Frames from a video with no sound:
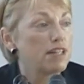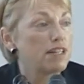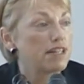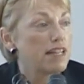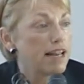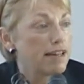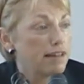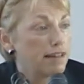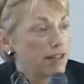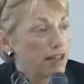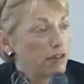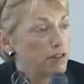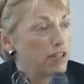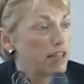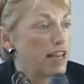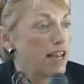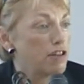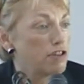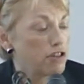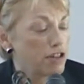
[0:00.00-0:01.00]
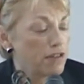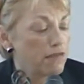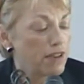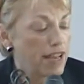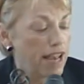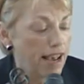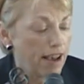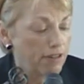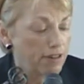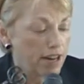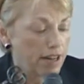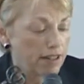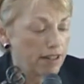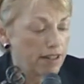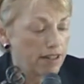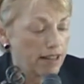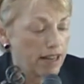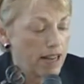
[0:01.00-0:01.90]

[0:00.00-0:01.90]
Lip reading: State Association of Counties.